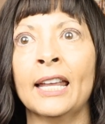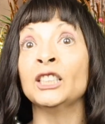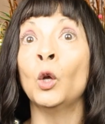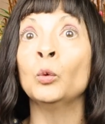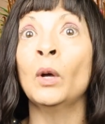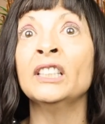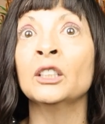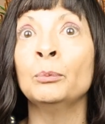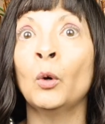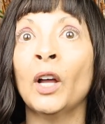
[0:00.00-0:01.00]
I told one
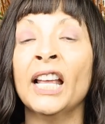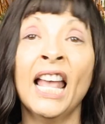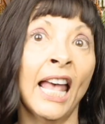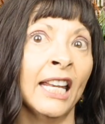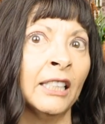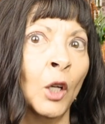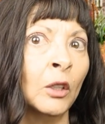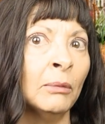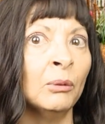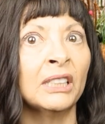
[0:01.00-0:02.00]
little boy, and I
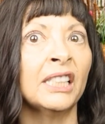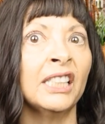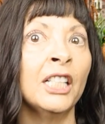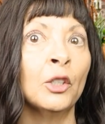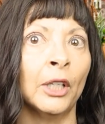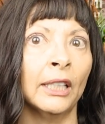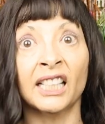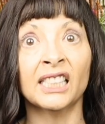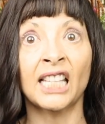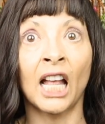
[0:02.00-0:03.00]
told him it was a secret,
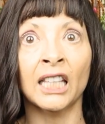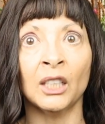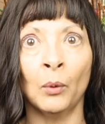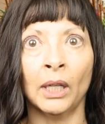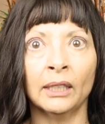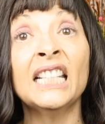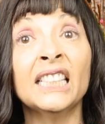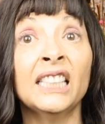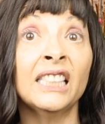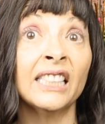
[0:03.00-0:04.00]
not to tell anyone. Jeanne
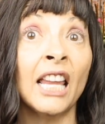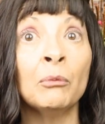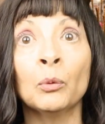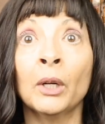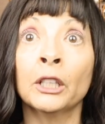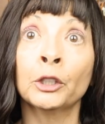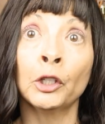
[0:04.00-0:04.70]
did the same with one of the